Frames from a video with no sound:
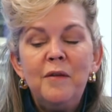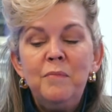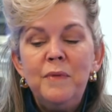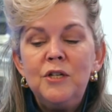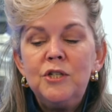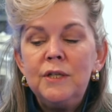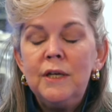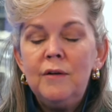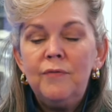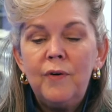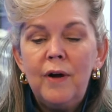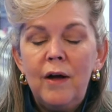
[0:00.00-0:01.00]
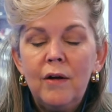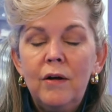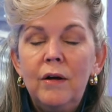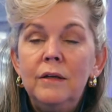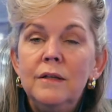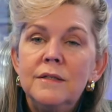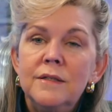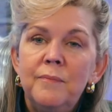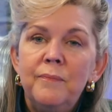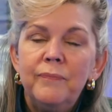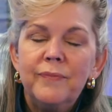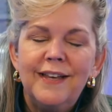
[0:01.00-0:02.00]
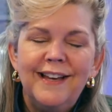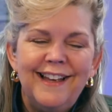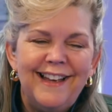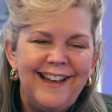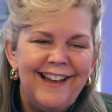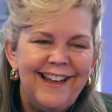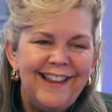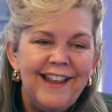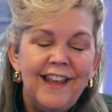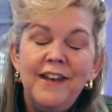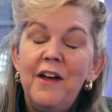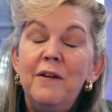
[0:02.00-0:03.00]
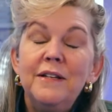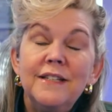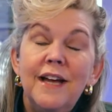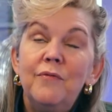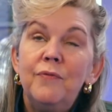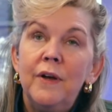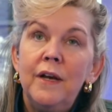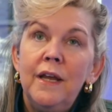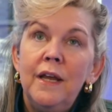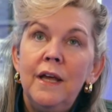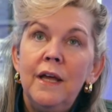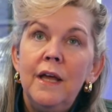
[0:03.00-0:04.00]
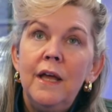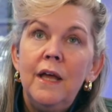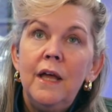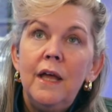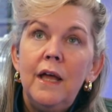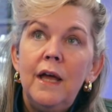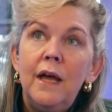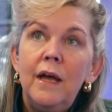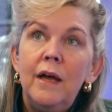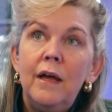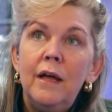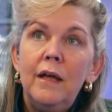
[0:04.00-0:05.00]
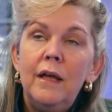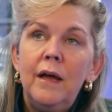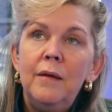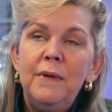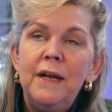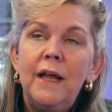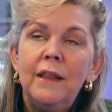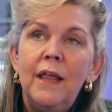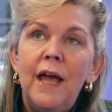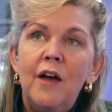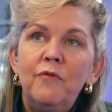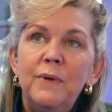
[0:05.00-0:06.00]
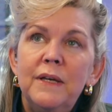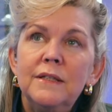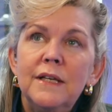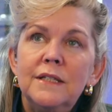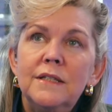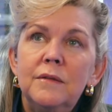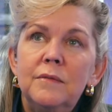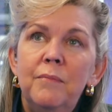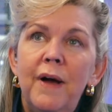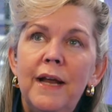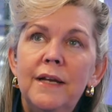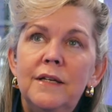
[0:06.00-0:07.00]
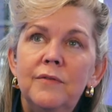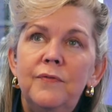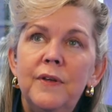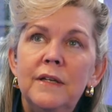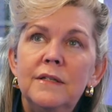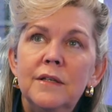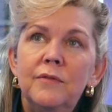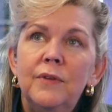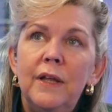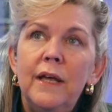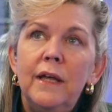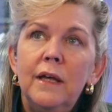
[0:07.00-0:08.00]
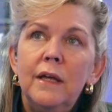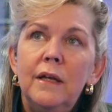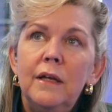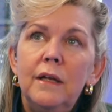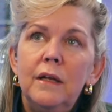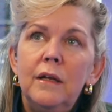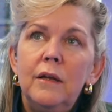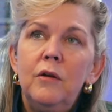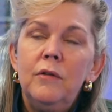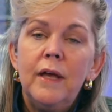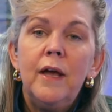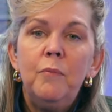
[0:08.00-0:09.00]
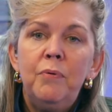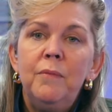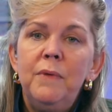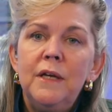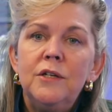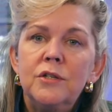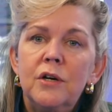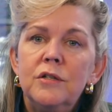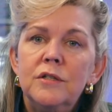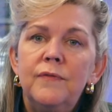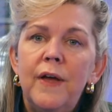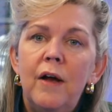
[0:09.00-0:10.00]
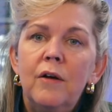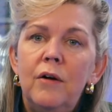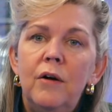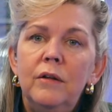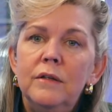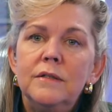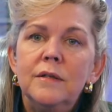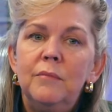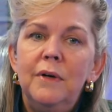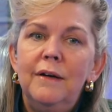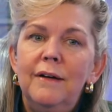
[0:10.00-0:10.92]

mission for alcoholism. No, it's not funny. I mean, I laugh because that's my defense of like, who the hell put me in charge of alcoholism?